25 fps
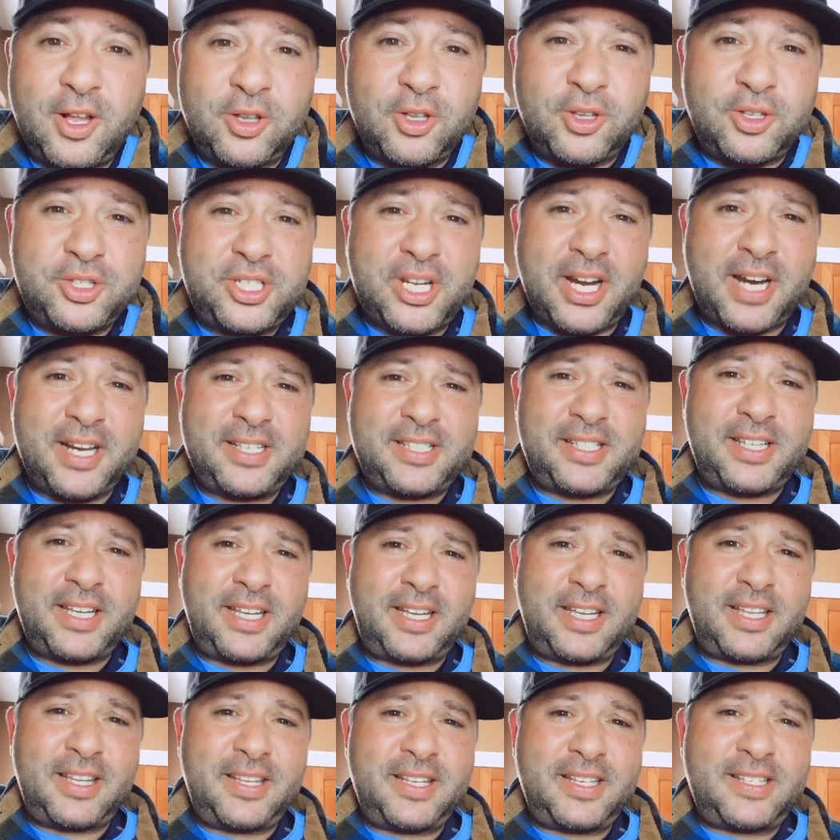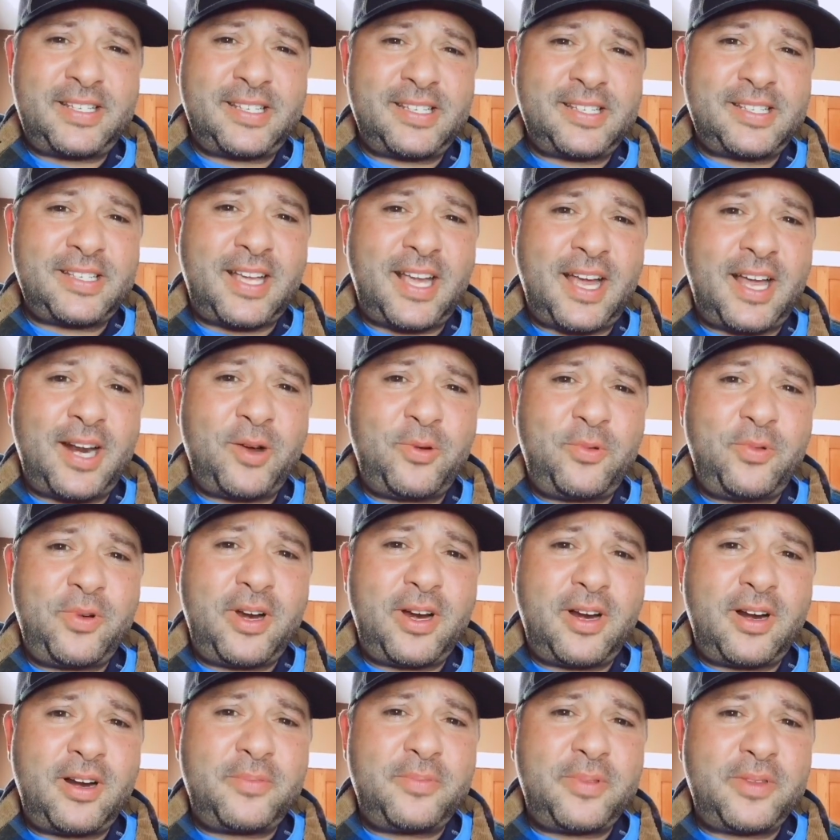Well, Johnny's thinking, this is kind of
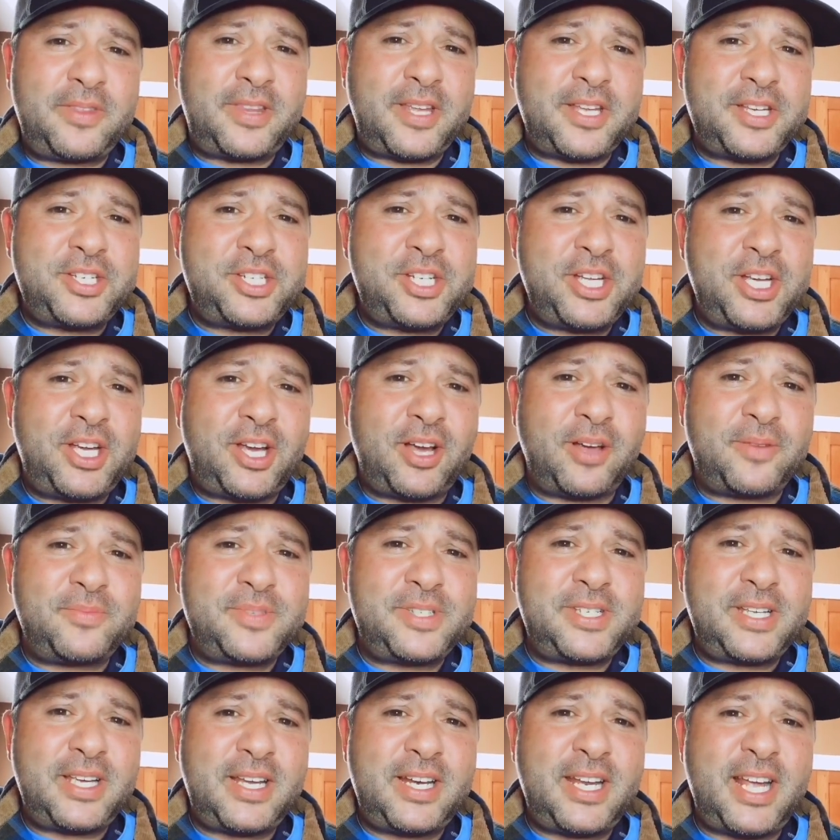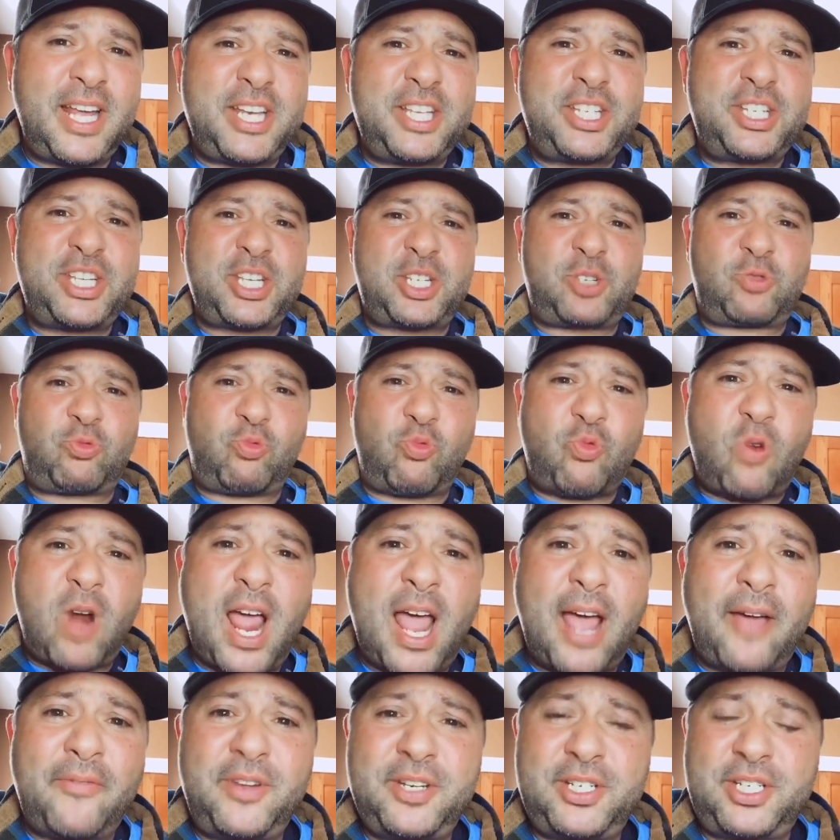weird, but then she comes in and just
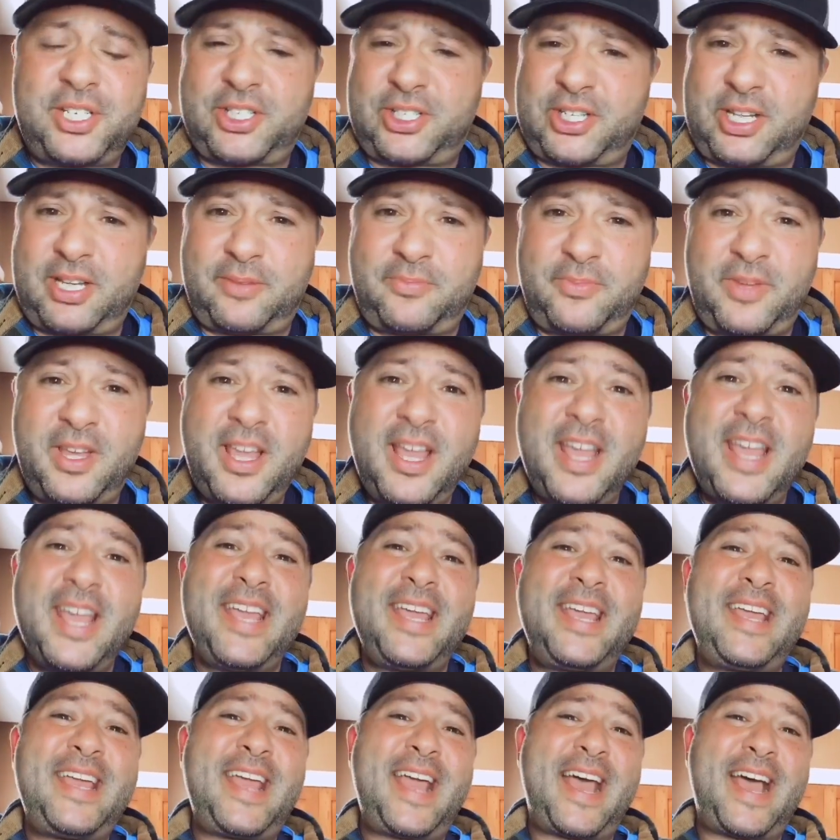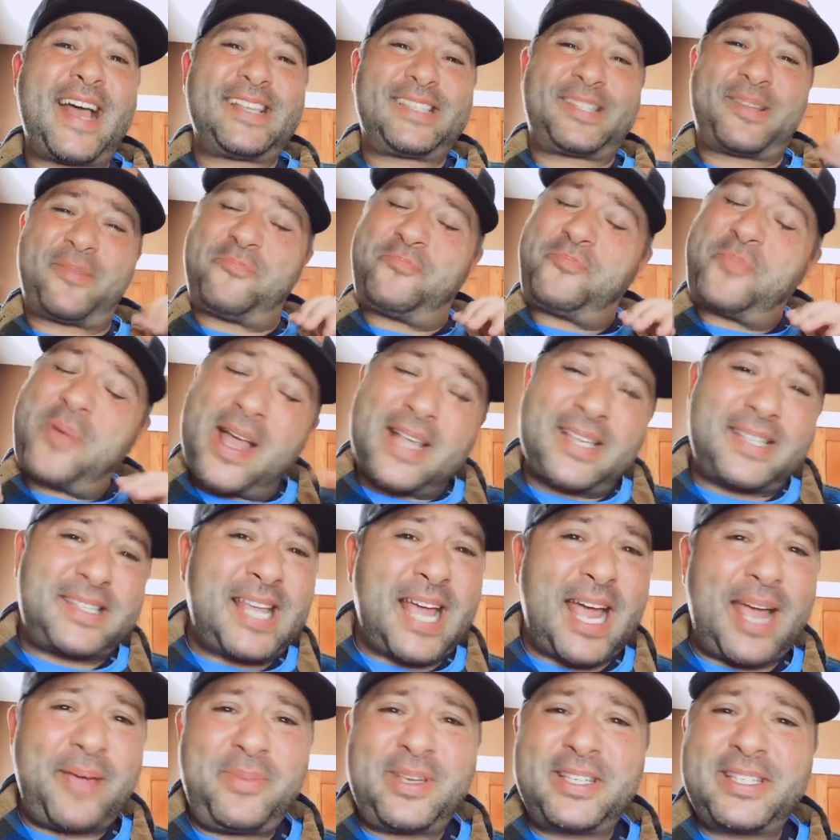ravages him. He has the best
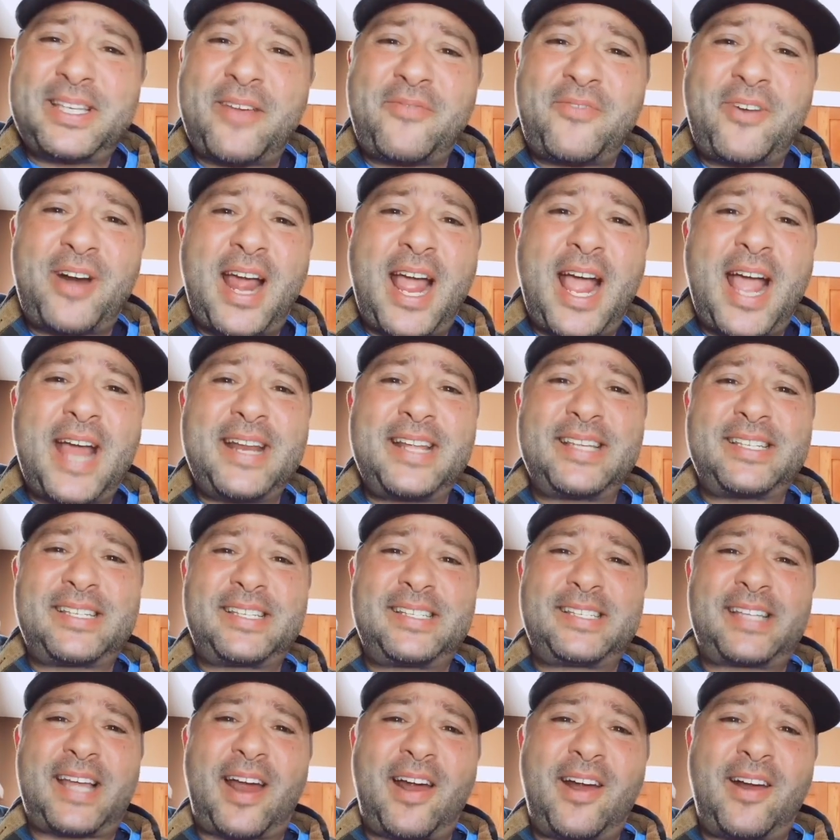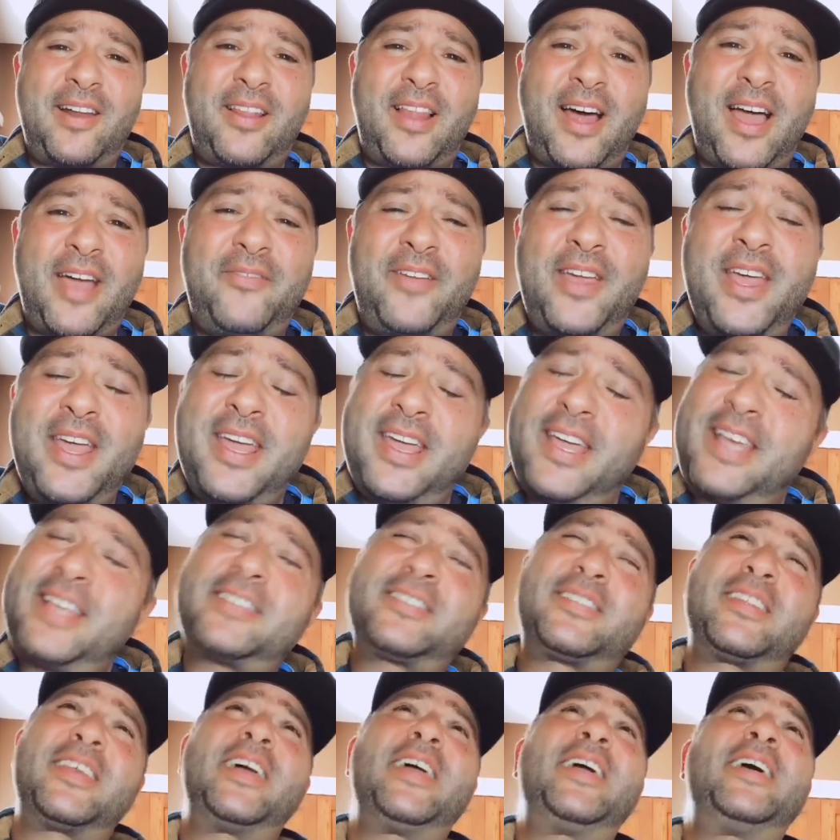time he's ever had in his entire life.
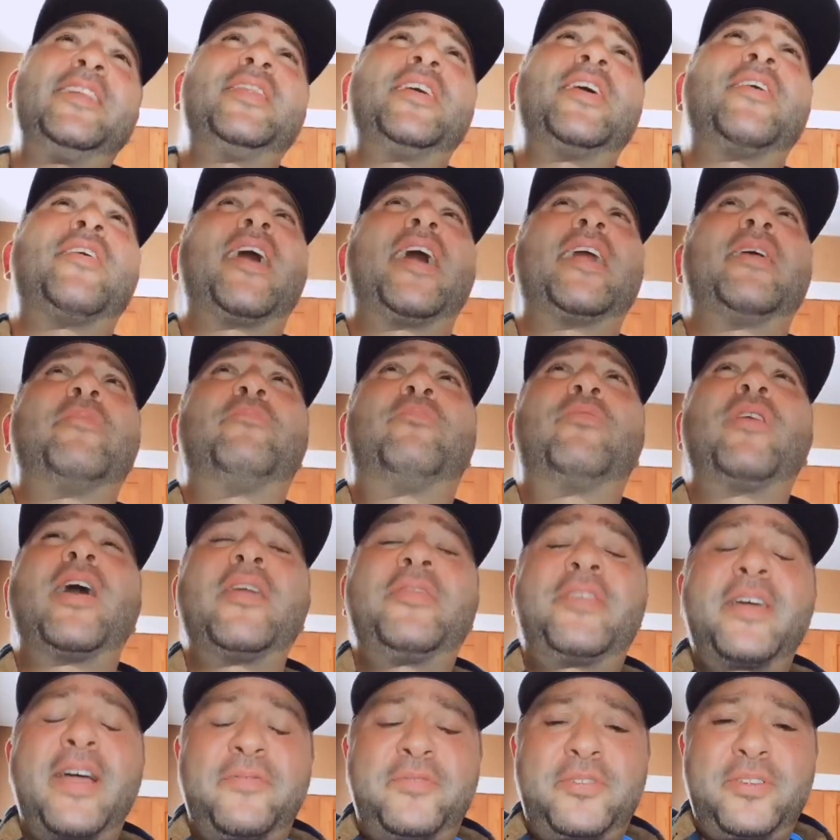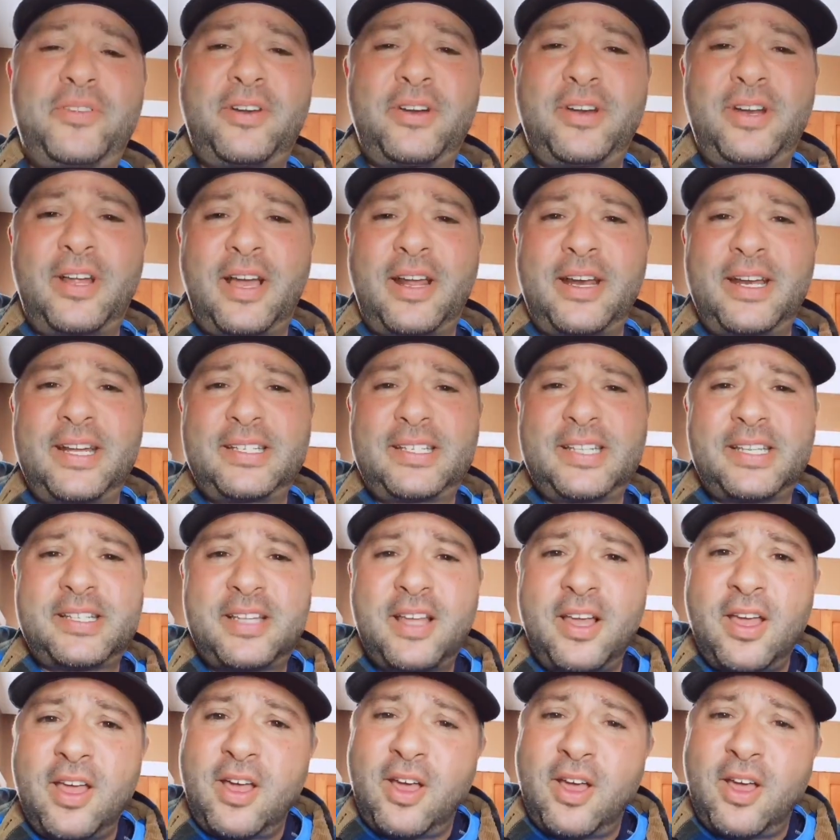He's laying there out of breath after they're done. He says,